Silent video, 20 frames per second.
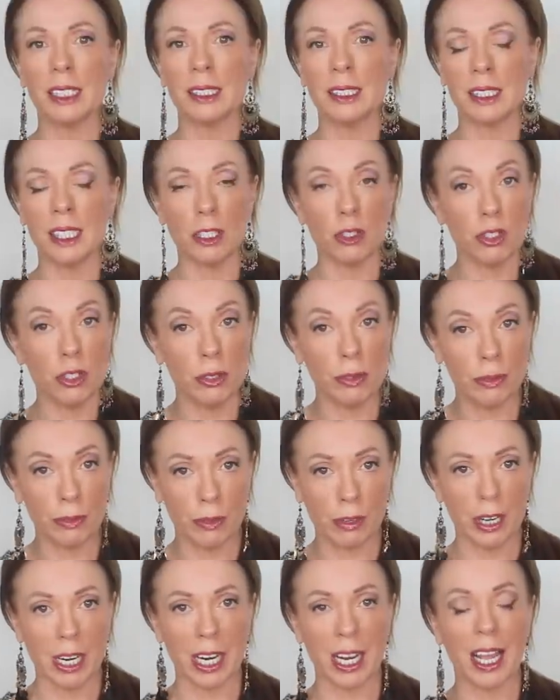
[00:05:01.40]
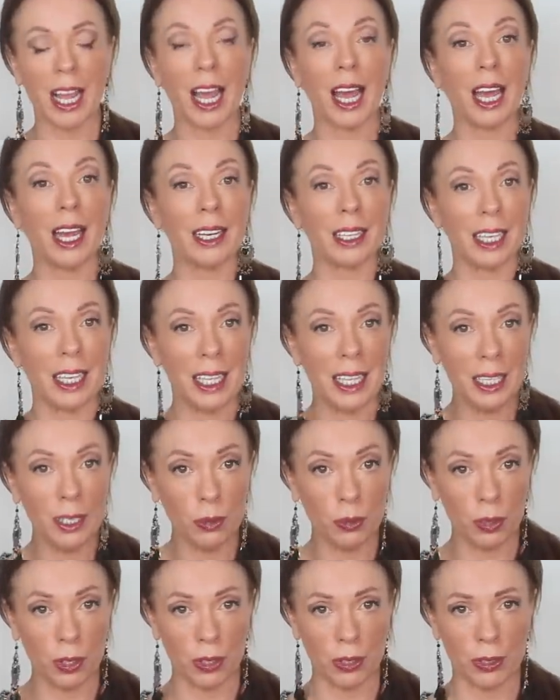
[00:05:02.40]
set you free, and
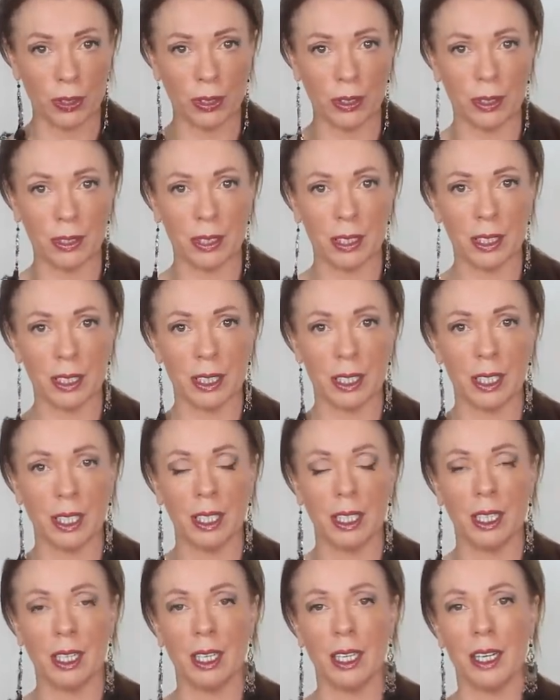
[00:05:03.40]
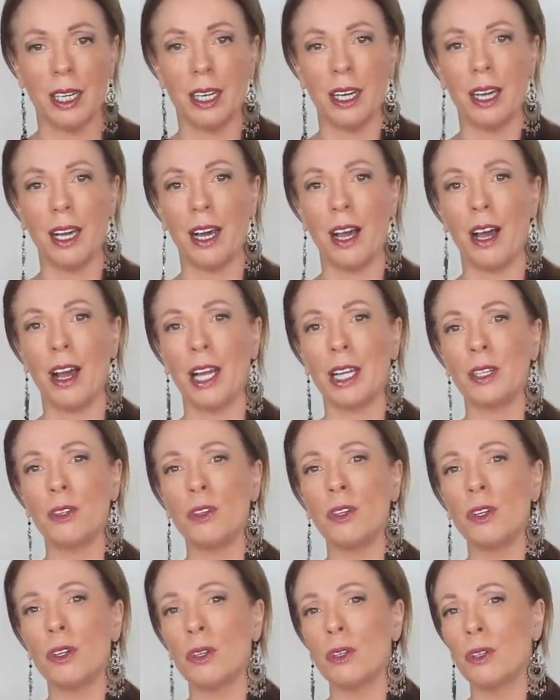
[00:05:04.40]
heal you. I
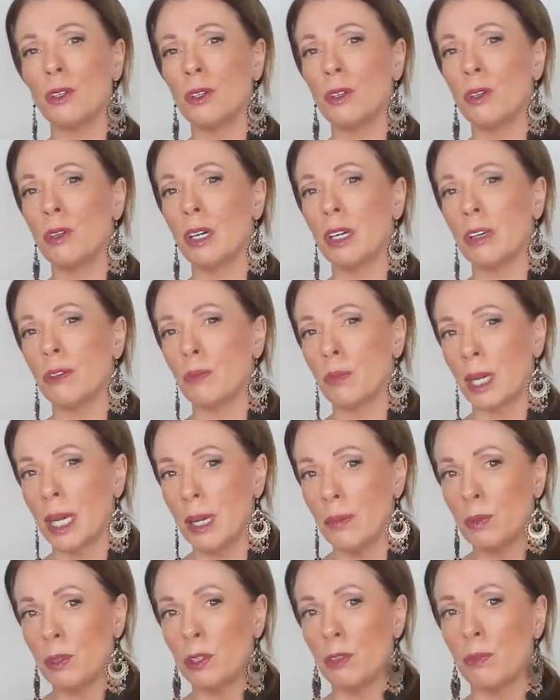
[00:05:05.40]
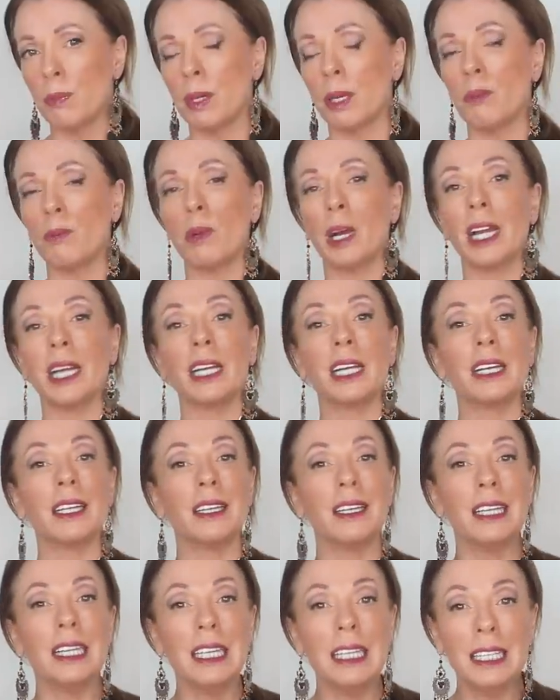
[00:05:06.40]
know of people who've been
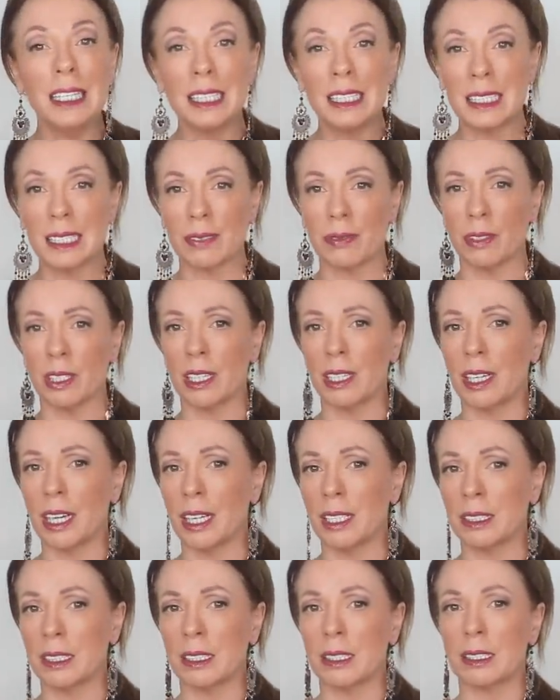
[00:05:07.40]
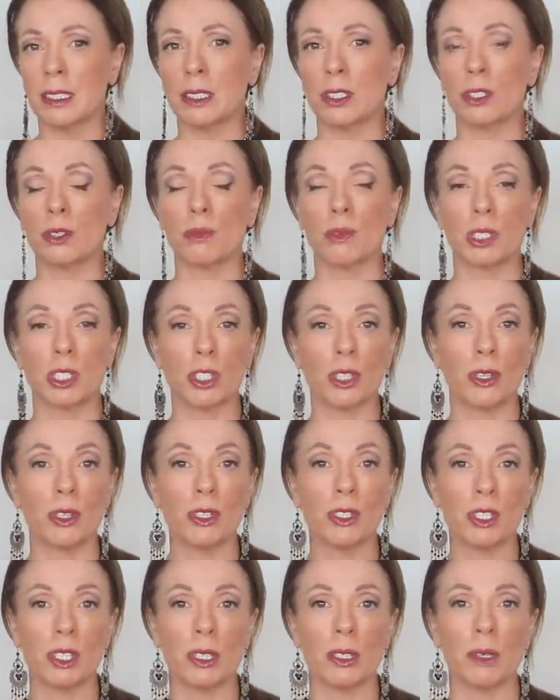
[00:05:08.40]
waiting years for the narcissist to
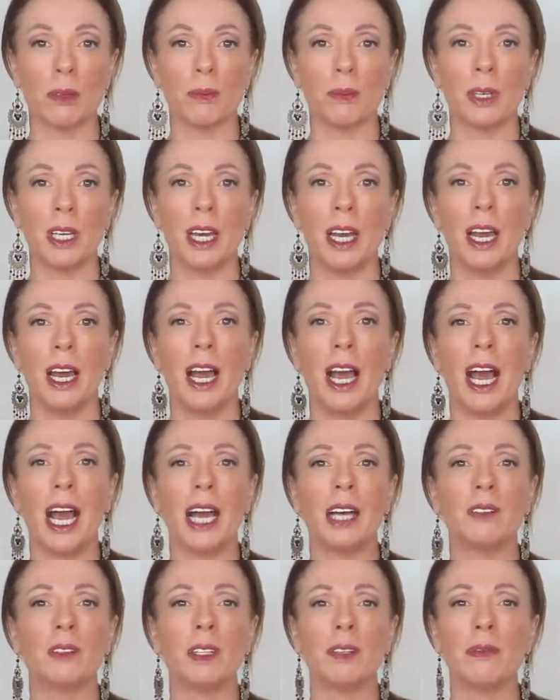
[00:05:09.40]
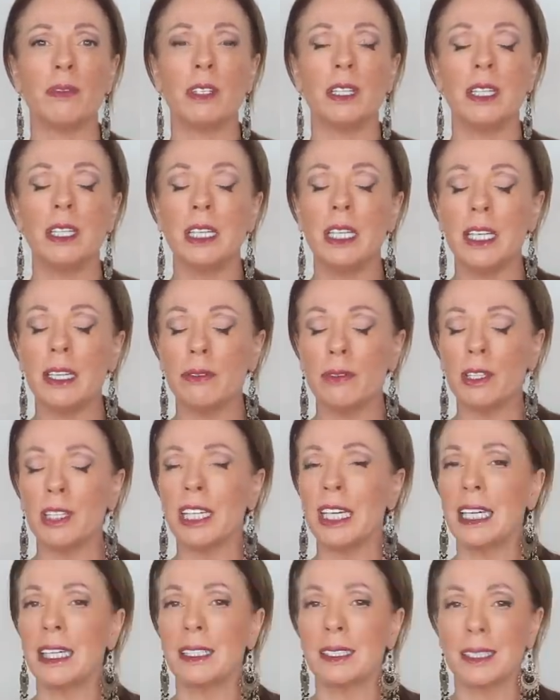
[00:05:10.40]
return to them, and they've
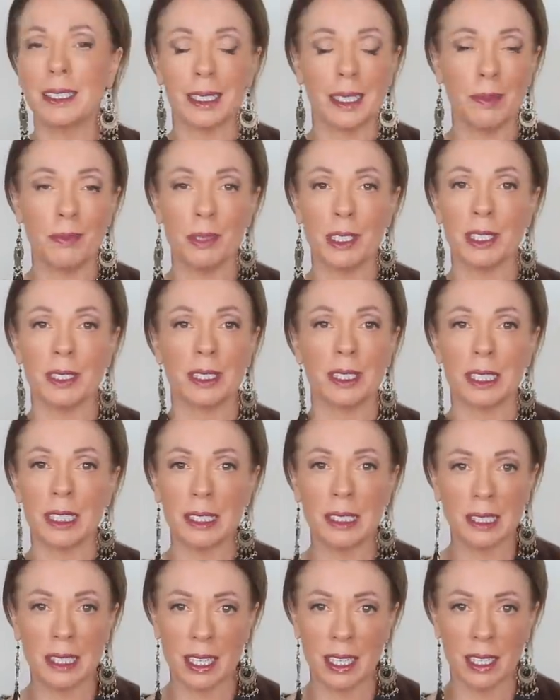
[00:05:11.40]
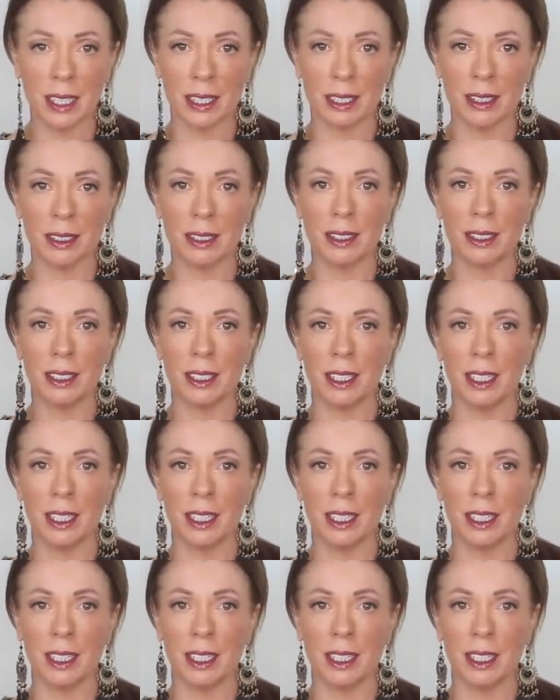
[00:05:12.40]
never accepted the discard.